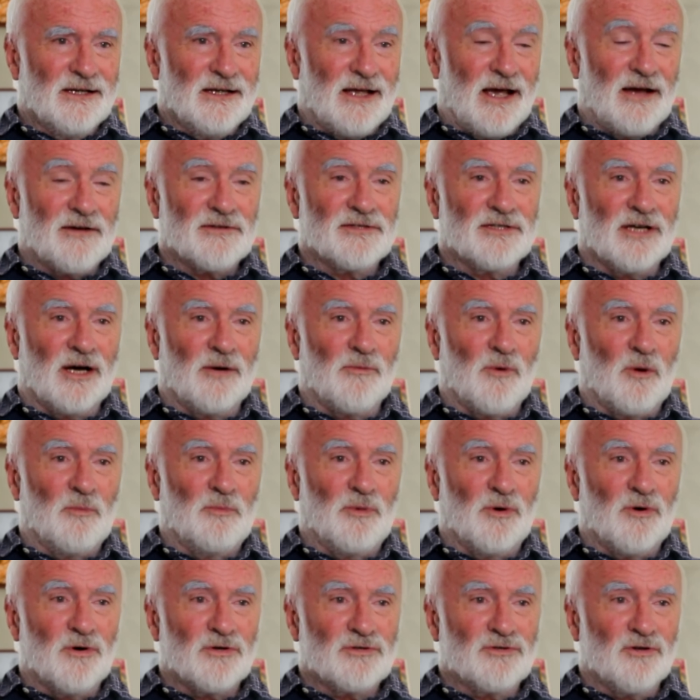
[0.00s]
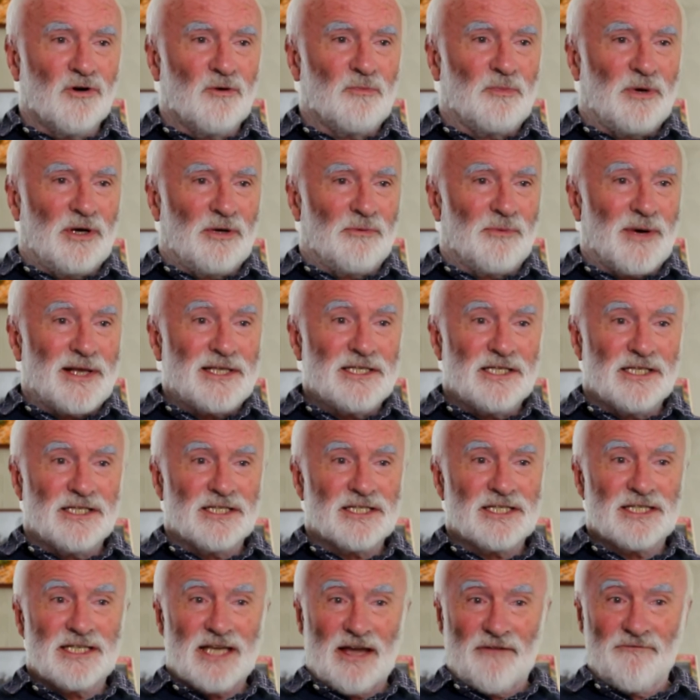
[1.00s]
The house I was brought up in went in
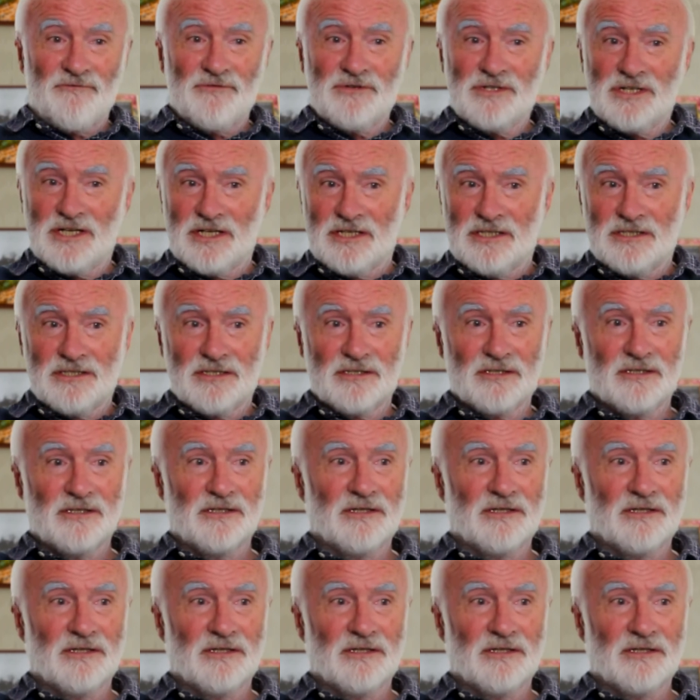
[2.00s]
the 70s.